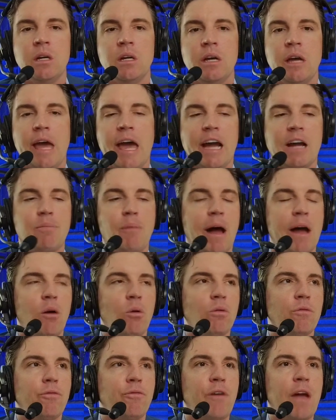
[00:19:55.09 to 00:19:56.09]
heck, my
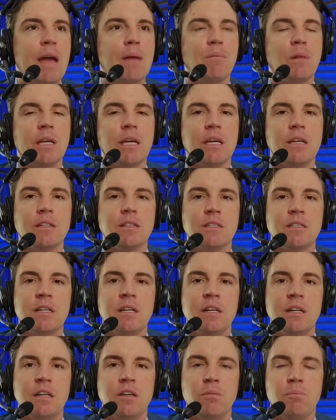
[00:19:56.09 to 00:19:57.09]
own family is
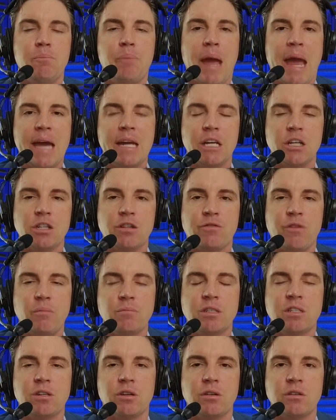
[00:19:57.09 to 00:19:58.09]
you know, banished from
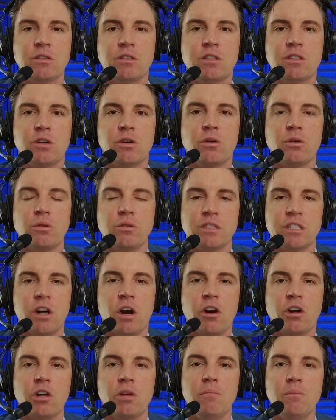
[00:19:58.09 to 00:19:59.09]
certain circles in
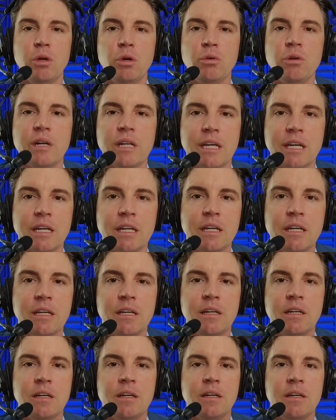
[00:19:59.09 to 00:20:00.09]
our community
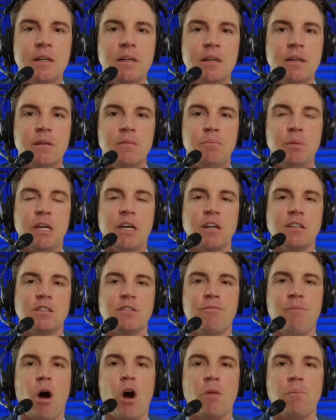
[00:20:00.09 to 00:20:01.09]
because
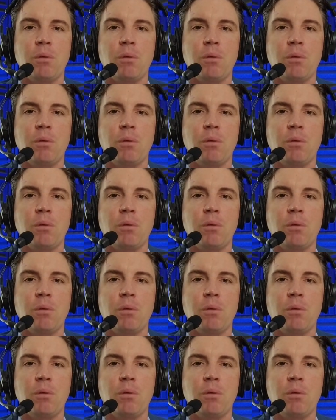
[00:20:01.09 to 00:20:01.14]
of our